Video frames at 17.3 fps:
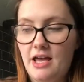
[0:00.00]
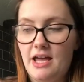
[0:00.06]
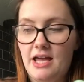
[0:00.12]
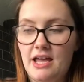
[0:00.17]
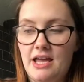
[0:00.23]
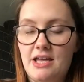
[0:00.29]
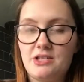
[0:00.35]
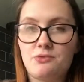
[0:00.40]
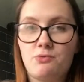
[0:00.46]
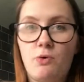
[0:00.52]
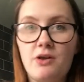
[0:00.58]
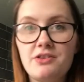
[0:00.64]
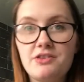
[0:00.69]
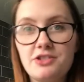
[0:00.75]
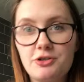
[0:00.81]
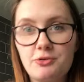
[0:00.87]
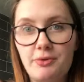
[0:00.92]
is
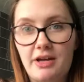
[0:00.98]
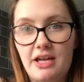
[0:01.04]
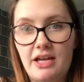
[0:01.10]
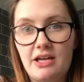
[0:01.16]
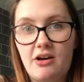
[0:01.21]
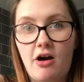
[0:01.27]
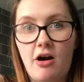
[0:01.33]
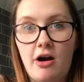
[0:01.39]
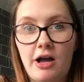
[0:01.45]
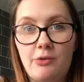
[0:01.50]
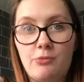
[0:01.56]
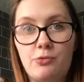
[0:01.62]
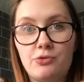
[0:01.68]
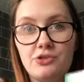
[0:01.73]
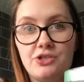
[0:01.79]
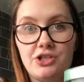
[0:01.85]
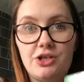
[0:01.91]
once a week I
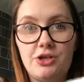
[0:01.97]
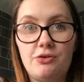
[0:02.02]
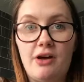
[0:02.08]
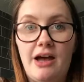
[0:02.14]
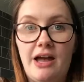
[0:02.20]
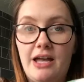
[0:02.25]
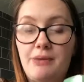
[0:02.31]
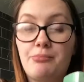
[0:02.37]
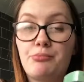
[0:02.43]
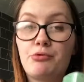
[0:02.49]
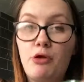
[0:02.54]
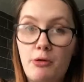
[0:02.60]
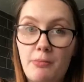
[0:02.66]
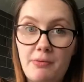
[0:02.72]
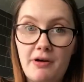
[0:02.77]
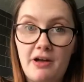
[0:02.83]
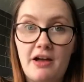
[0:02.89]
will do a
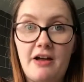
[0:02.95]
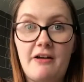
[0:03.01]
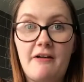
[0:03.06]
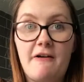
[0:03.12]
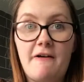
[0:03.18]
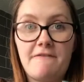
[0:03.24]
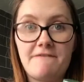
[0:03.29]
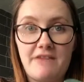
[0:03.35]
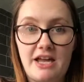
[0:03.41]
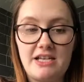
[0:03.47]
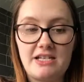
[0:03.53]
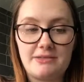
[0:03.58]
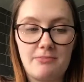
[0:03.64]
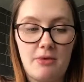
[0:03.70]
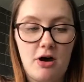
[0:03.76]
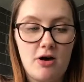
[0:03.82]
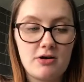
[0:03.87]
proper
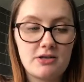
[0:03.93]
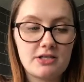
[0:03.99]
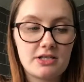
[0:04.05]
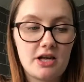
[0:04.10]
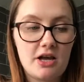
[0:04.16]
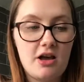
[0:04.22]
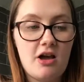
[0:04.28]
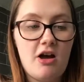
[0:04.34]
face mask.